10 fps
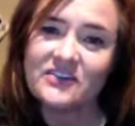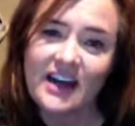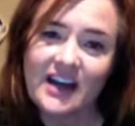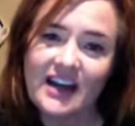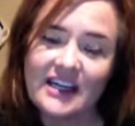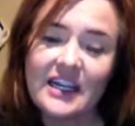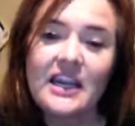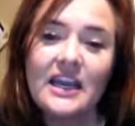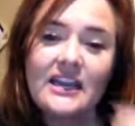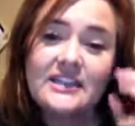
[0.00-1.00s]
fine.
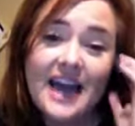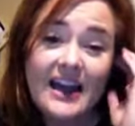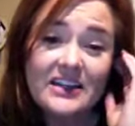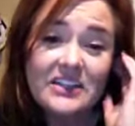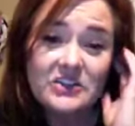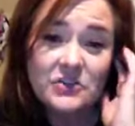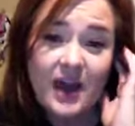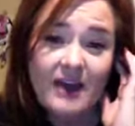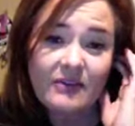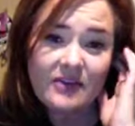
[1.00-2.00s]
It's the attitude you
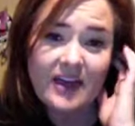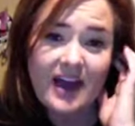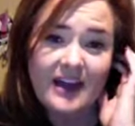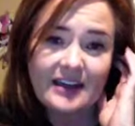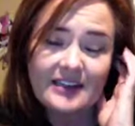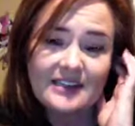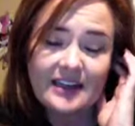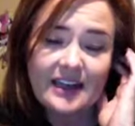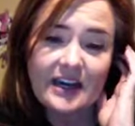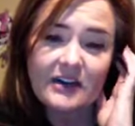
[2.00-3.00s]
have with that.
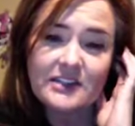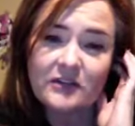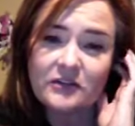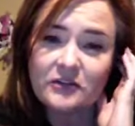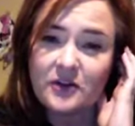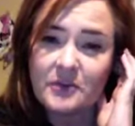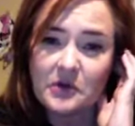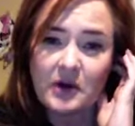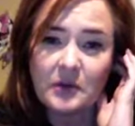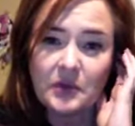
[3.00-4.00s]
It carries over from
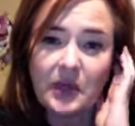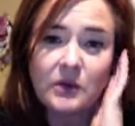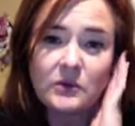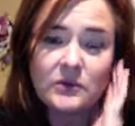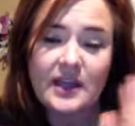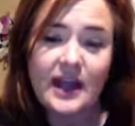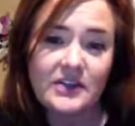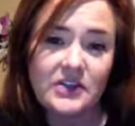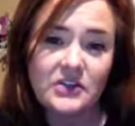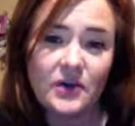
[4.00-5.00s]
your own goals, the
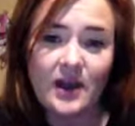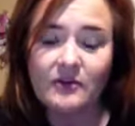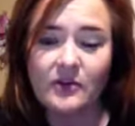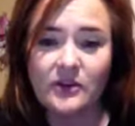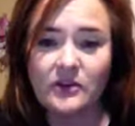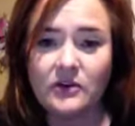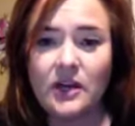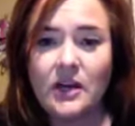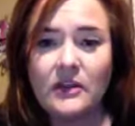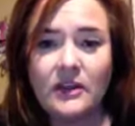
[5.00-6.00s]
attitude you have with
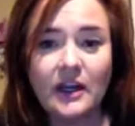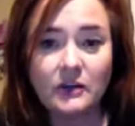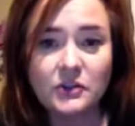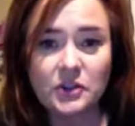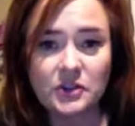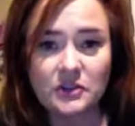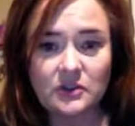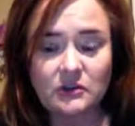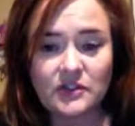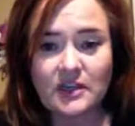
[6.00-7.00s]
the goals
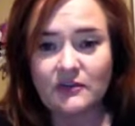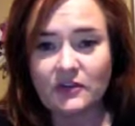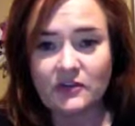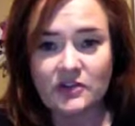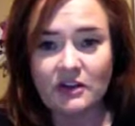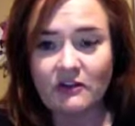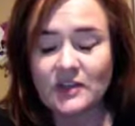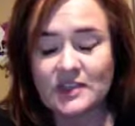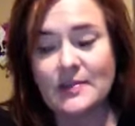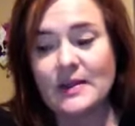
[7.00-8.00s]
you've set for yourself
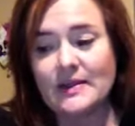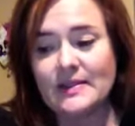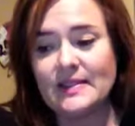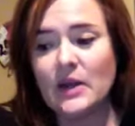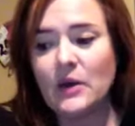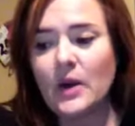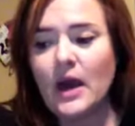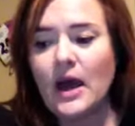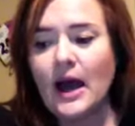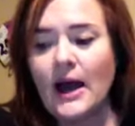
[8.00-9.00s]
this month. So
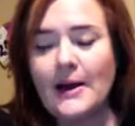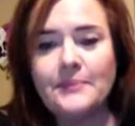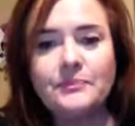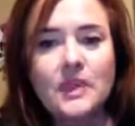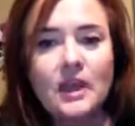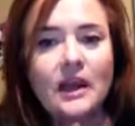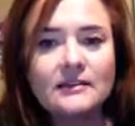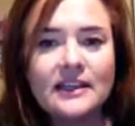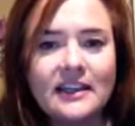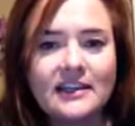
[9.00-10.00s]
a
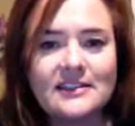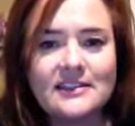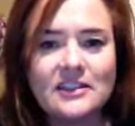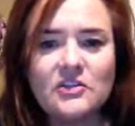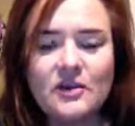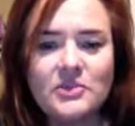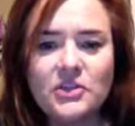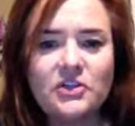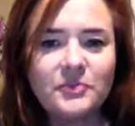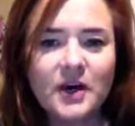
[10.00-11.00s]
list, and I'm
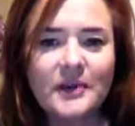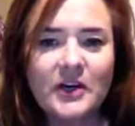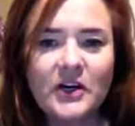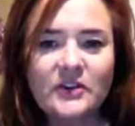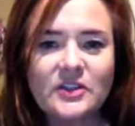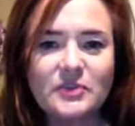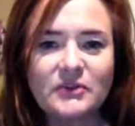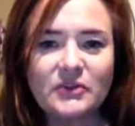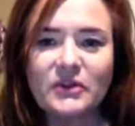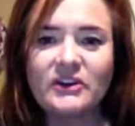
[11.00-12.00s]
sure you've probably heard this
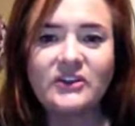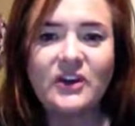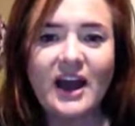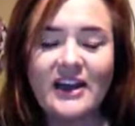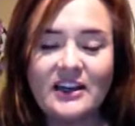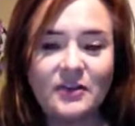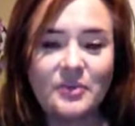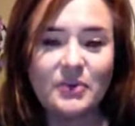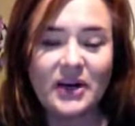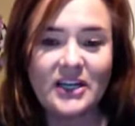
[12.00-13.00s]
before. If you hadn't, if you're
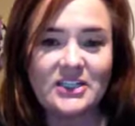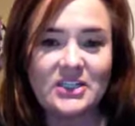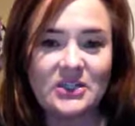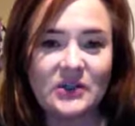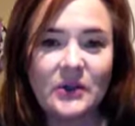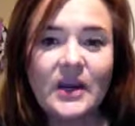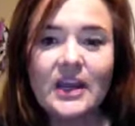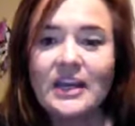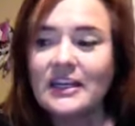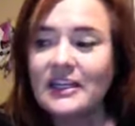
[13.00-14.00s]
brand new,
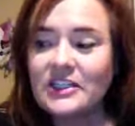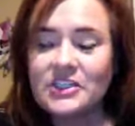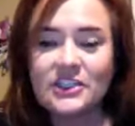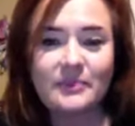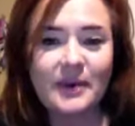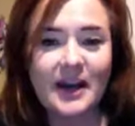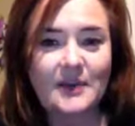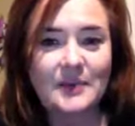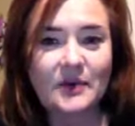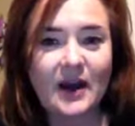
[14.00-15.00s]
get a sheet of
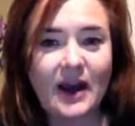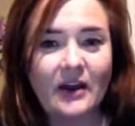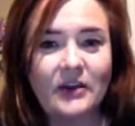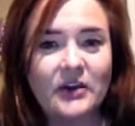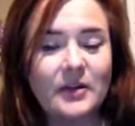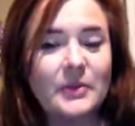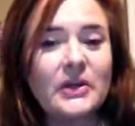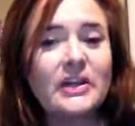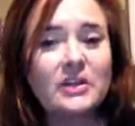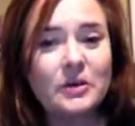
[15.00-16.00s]
paper out. You're going to
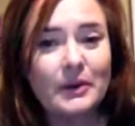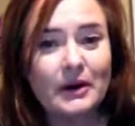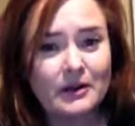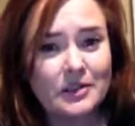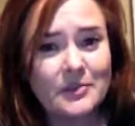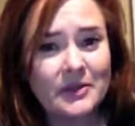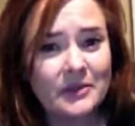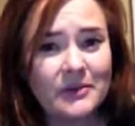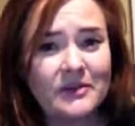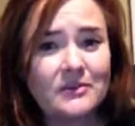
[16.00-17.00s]
put it in your purse, put it
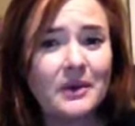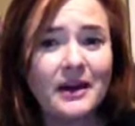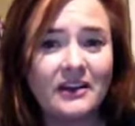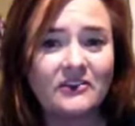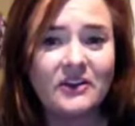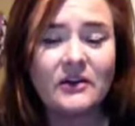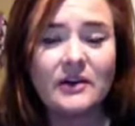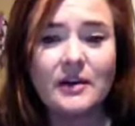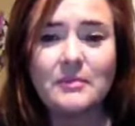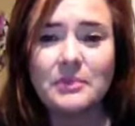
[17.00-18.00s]
with your money, fold it
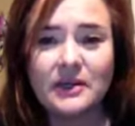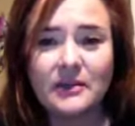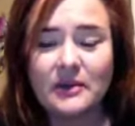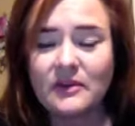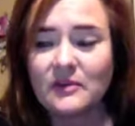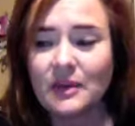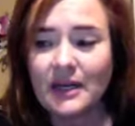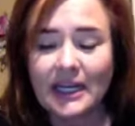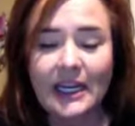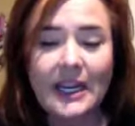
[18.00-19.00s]
up and put it with your
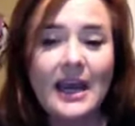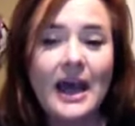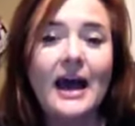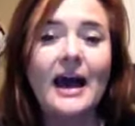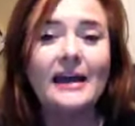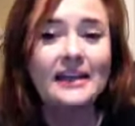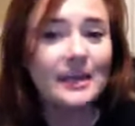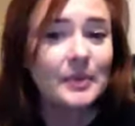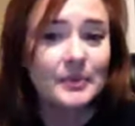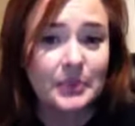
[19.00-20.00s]
money. I
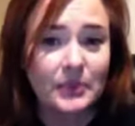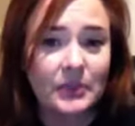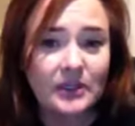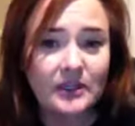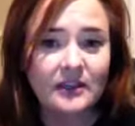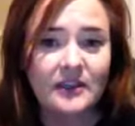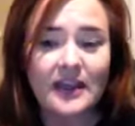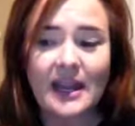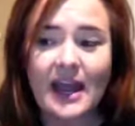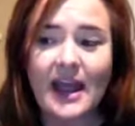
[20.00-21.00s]
keep a book that